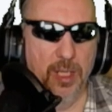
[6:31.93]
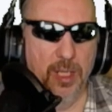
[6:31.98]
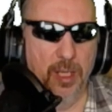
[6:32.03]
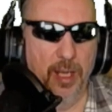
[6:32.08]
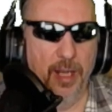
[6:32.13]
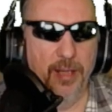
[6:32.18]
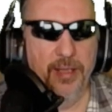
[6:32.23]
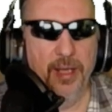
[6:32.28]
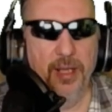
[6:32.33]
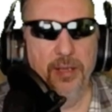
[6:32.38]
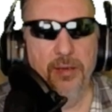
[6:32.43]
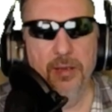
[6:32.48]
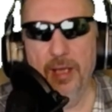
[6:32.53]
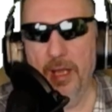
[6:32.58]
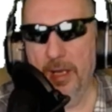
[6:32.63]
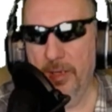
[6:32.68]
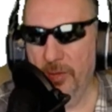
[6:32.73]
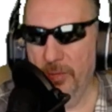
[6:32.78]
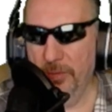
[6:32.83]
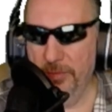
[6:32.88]
And then you
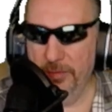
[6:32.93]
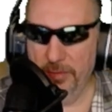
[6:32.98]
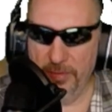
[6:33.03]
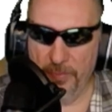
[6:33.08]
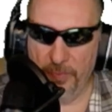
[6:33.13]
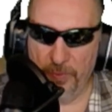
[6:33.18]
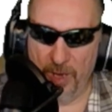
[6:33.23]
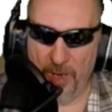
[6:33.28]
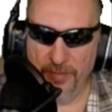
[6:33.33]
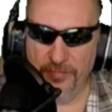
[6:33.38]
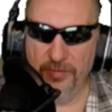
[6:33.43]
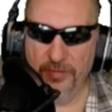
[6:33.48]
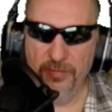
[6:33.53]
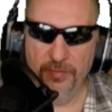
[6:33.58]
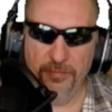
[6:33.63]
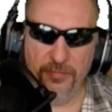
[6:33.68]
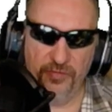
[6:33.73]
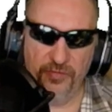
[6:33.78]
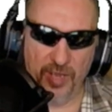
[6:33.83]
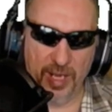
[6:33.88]
got to go through the process
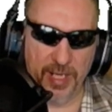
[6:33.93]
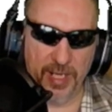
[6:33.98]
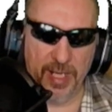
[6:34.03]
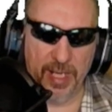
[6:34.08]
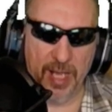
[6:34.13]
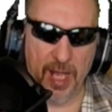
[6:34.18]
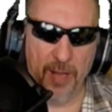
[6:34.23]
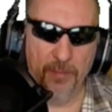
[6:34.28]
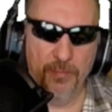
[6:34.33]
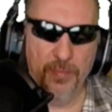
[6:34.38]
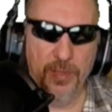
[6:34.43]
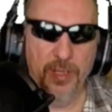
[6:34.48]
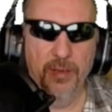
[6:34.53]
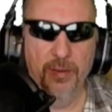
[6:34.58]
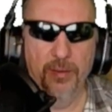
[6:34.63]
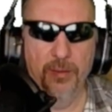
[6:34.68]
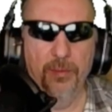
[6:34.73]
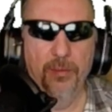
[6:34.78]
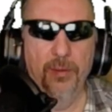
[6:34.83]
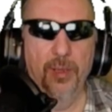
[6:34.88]
of signing up, you
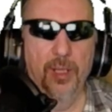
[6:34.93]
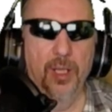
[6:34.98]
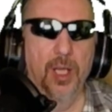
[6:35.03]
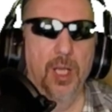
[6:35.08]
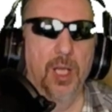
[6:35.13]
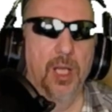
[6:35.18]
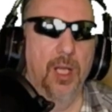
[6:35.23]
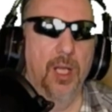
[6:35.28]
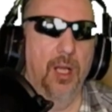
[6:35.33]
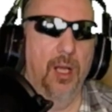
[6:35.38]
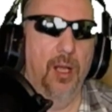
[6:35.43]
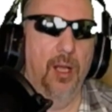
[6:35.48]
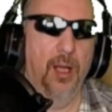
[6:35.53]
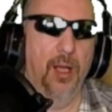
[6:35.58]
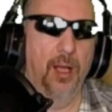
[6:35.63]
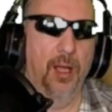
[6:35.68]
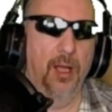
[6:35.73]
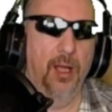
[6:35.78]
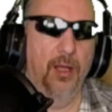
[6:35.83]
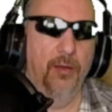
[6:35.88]
know,
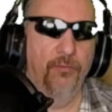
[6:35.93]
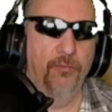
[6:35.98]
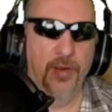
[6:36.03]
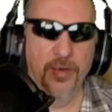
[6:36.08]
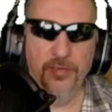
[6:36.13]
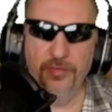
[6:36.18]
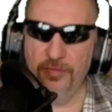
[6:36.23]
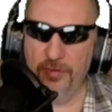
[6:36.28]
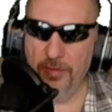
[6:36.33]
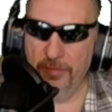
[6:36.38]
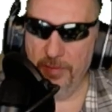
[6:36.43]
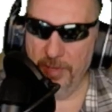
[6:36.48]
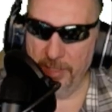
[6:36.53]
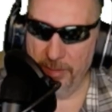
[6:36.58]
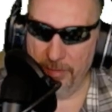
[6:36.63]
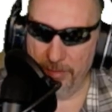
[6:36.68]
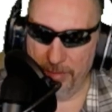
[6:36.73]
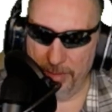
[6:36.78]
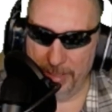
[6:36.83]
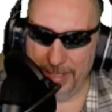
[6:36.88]
uh, registering
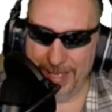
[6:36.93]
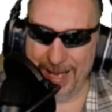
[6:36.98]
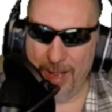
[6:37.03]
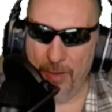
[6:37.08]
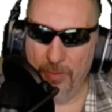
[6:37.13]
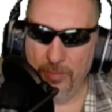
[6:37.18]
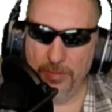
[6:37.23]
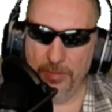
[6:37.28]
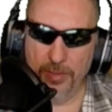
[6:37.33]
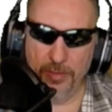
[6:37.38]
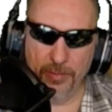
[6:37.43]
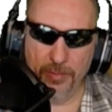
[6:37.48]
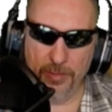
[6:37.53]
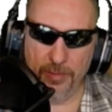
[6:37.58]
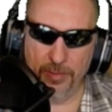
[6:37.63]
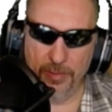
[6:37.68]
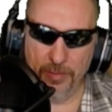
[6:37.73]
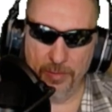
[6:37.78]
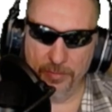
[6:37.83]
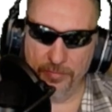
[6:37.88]
your account,
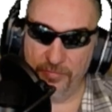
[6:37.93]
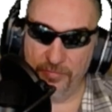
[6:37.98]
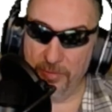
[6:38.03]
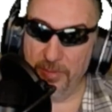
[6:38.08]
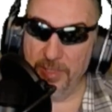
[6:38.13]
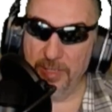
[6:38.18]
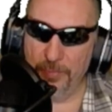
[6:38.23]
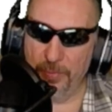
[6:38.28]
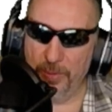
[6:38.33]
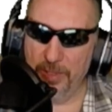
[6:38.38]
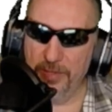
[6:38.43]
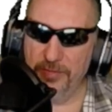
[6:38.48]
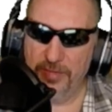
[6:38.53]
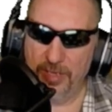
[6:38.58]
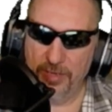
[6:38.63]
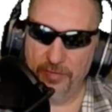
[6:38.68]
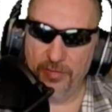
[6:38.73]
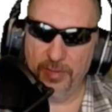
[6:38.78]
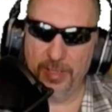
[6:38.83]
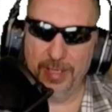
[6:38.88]
your, your Sony
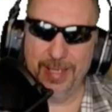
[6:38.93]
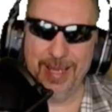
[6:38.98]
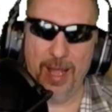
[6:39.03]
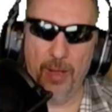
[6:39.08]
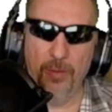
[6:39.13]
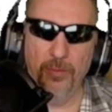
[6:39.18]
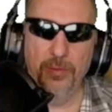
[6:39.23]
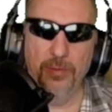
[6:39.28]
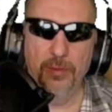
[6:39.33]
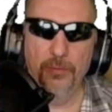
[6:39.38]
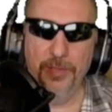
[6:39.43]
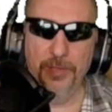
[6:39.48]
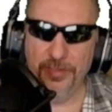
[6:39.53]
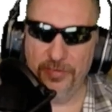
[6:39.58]
PlayStation account with